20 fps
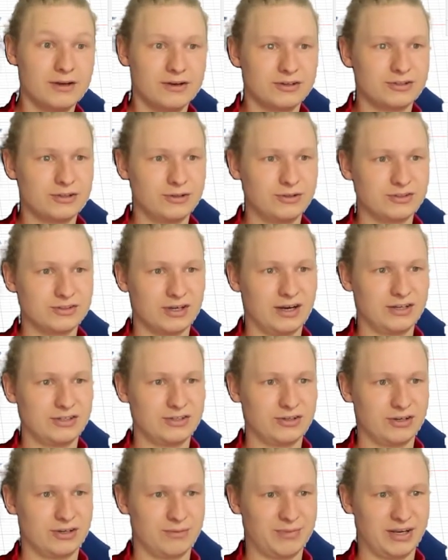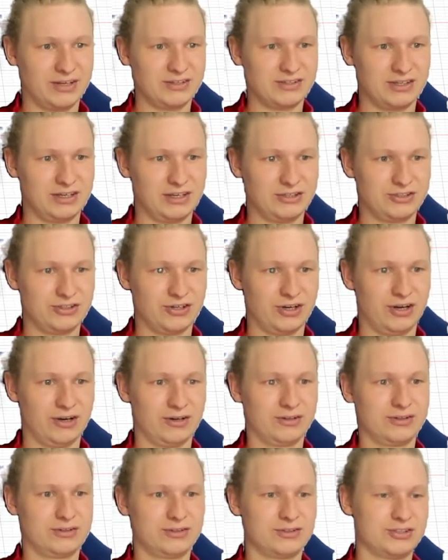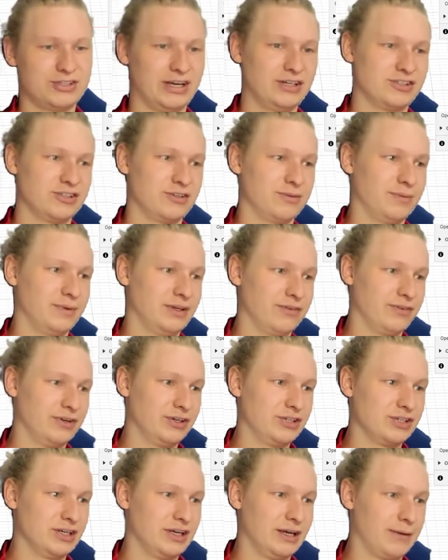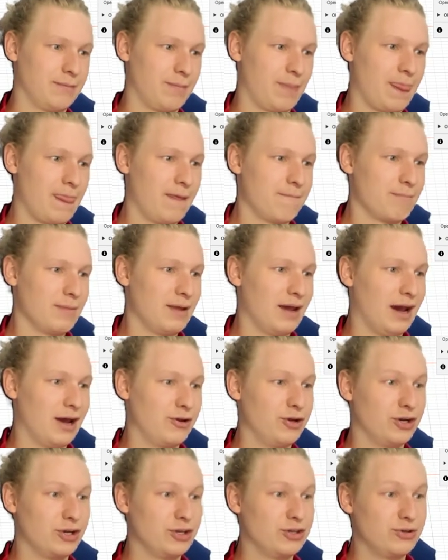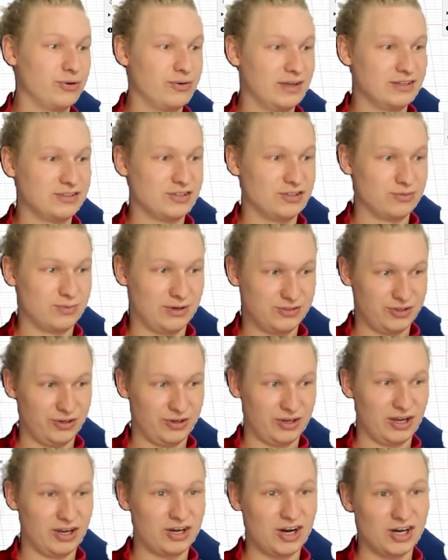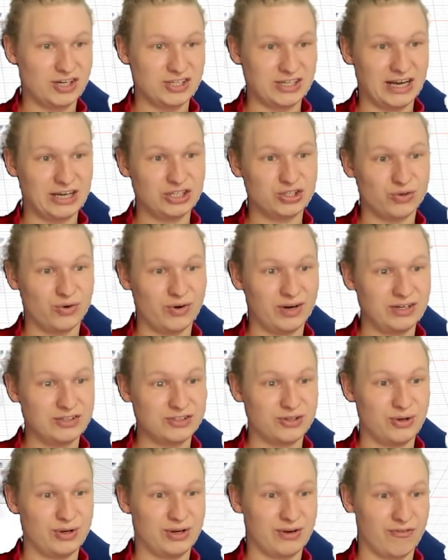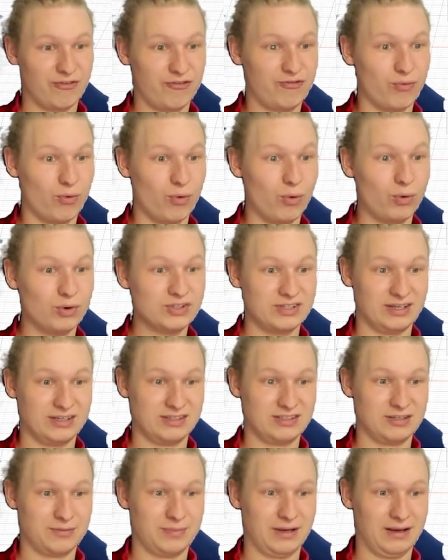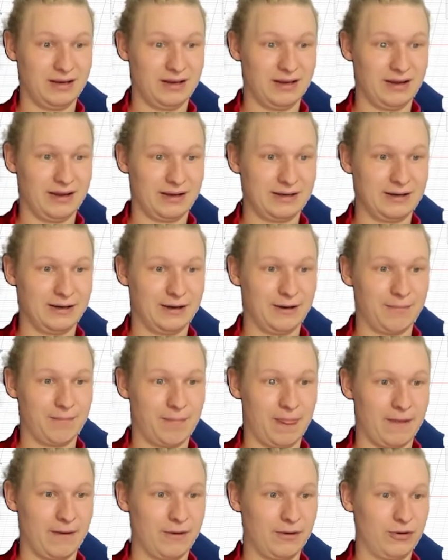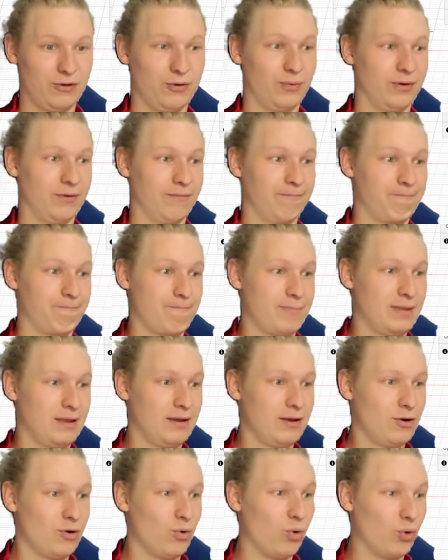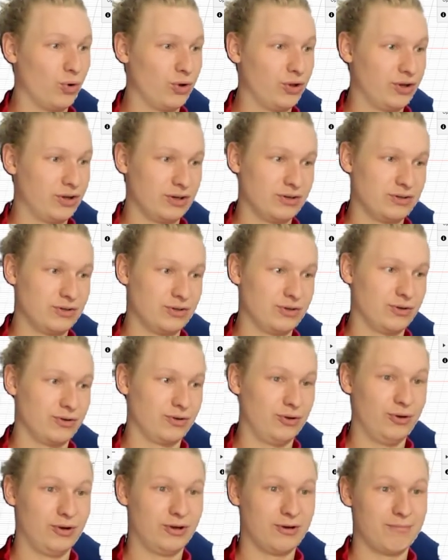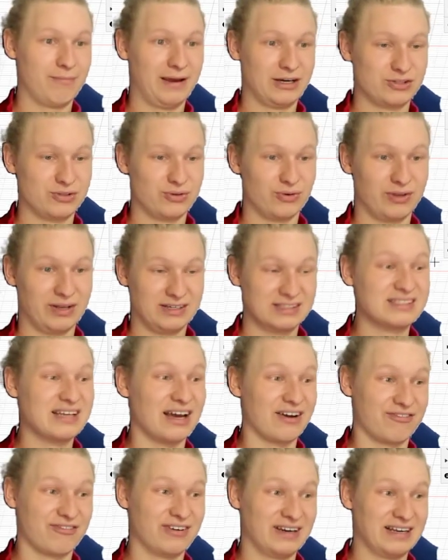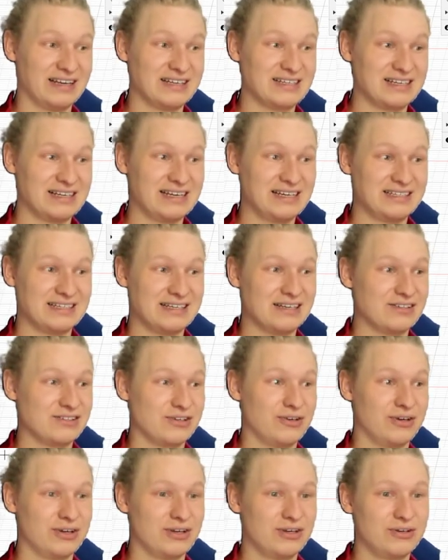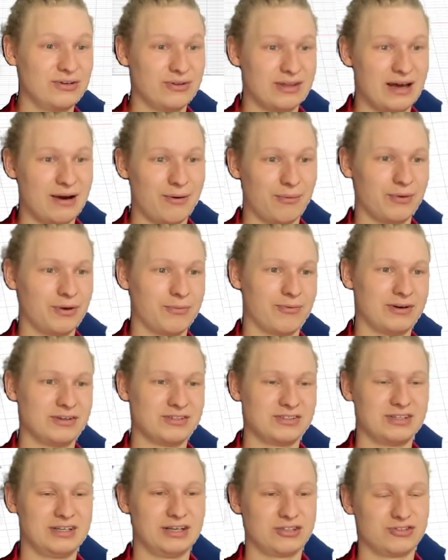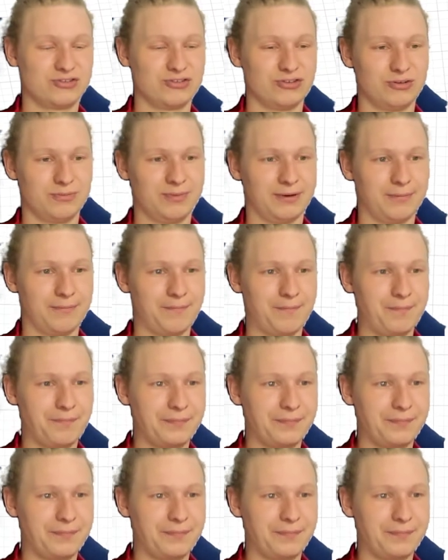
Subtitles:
two sides, you can basically change them individually, and you can do this as well. So you can cut and join, so you can force it to be like a new one, or you can make sure that it's definitely deleted. So you can do that when you press the extrude button.